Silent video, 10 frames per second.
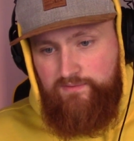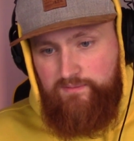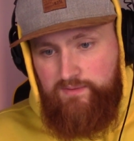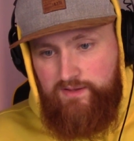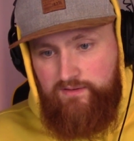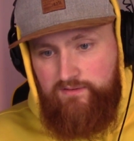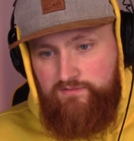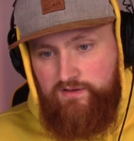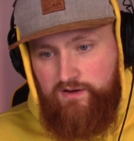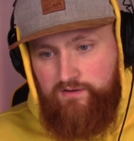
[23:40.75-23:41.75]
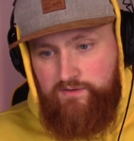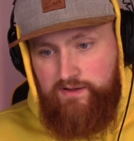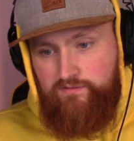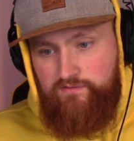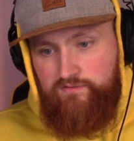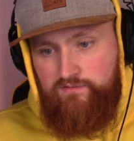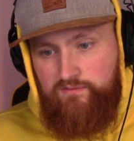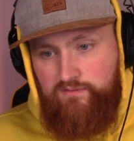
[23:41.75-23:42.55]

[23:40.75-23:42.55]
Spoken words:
I'm like sitting here now just,